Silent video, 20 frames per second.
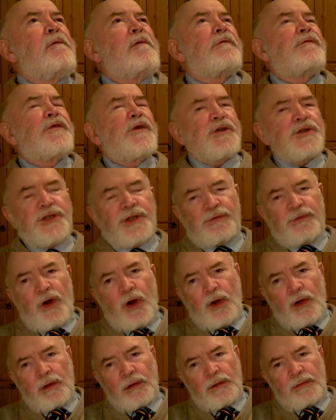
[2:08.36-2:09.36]
first of
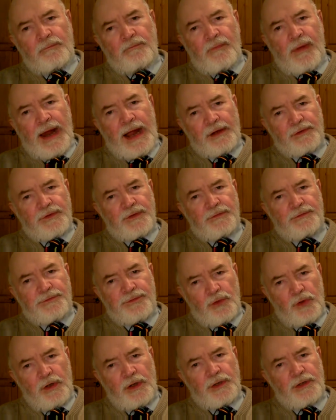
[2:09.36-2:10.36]
all, out of
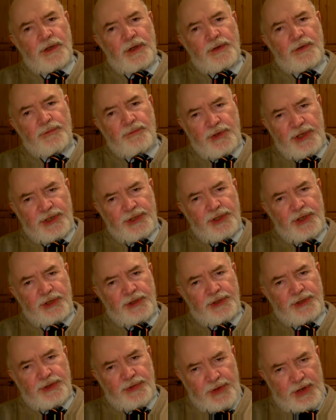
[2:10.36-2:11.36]
4
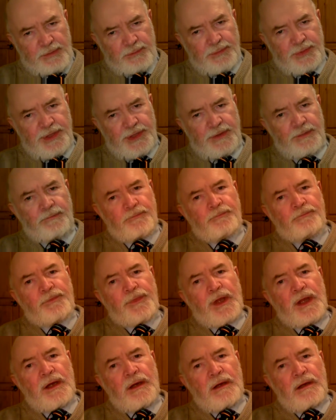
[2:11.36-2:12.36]
return trips,
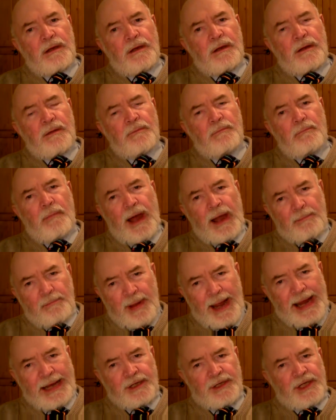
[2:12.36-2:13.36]
my
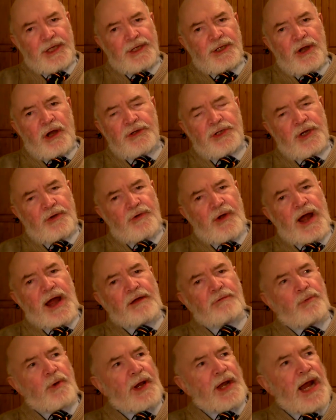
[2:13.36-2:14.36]
bag did not
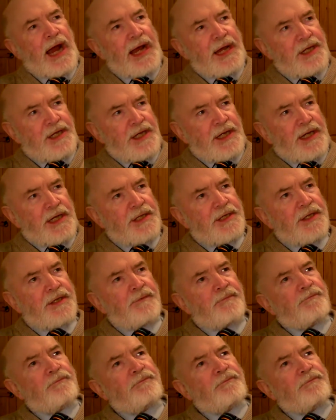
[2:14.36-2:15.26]
arrive when I did.